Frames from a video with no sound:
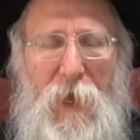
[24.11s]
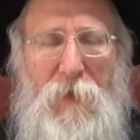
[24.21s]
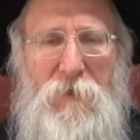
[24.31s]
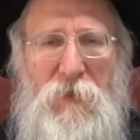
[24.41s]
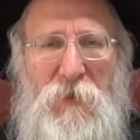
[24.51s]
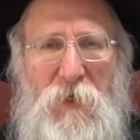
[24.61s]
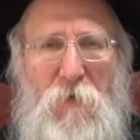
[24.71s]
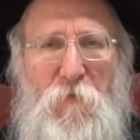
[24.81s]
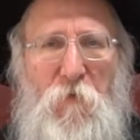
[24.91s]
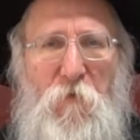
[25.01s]
and to see
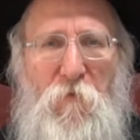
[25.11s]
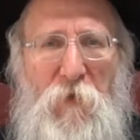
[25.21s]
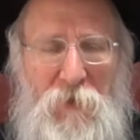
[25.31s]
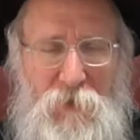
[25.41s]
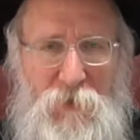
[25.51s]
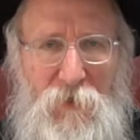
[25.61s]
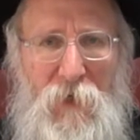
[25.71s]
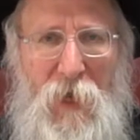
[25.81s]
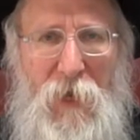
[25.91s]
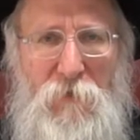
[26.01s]
if it fits
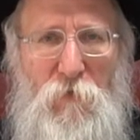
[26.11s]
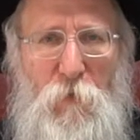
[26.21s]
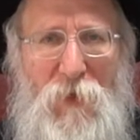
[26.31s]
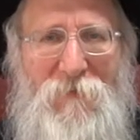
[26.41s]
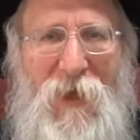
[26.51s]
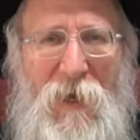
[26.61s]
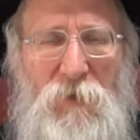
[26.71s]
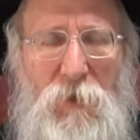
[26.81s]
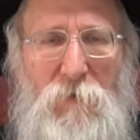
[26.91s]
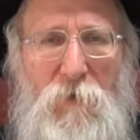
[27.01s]
and to
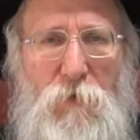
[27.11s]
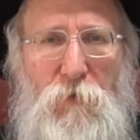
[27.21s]
attach it